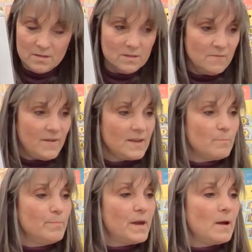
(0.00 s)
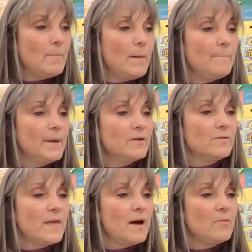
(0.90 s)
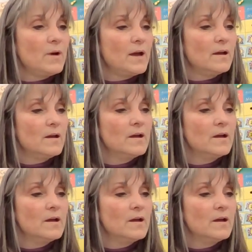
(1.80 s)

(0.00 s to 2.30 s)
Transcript: See if I can pick them up better that way.